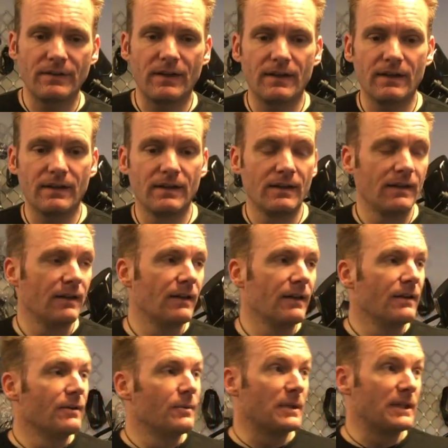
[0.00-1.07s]
and
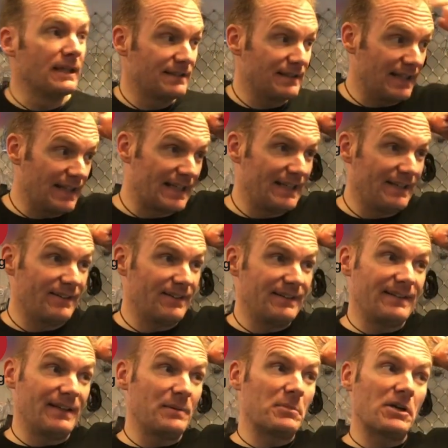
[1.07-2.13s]
when it's like here
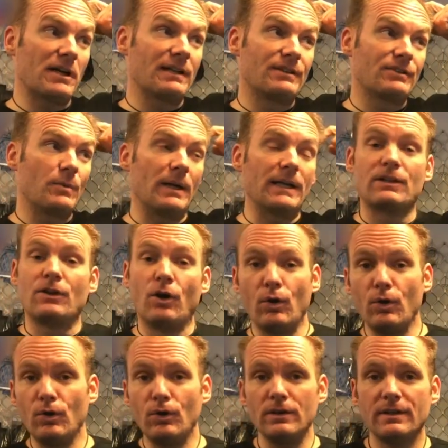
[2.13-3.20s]
in Denmark, it's quite
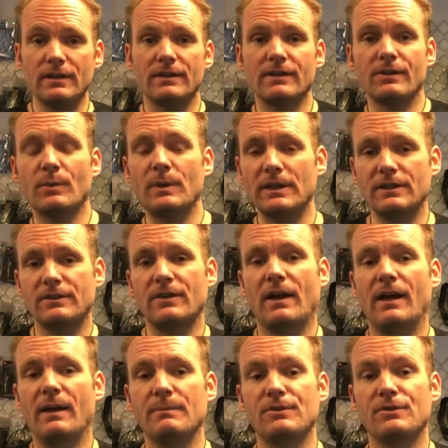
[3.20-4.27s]
cold here in the winter
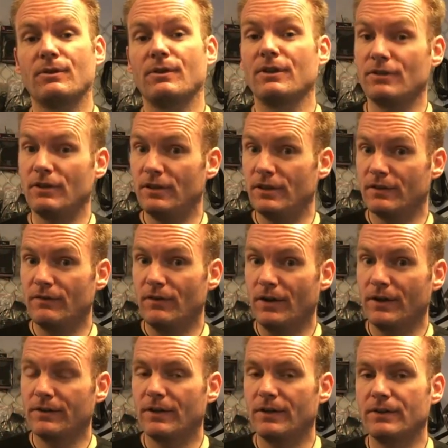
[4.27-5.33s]
time, so there's a lot of
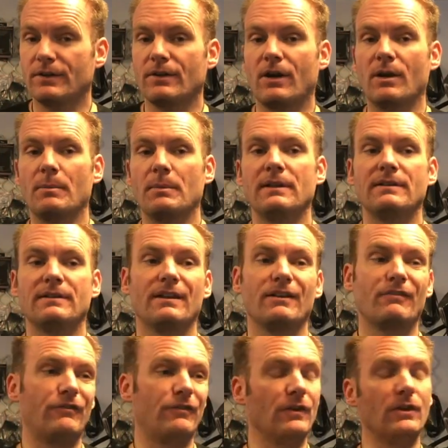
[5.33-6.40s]
our undergarments and
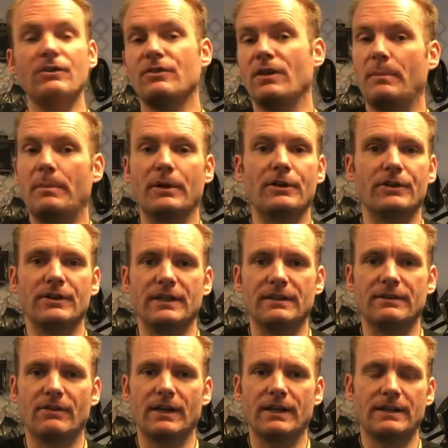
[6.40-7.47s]
it fills up
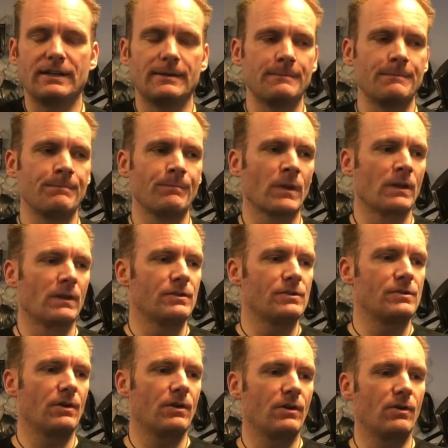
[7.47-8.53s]
underneath, right?
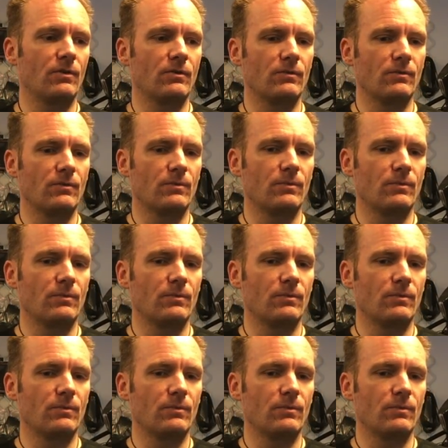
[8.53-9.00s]
So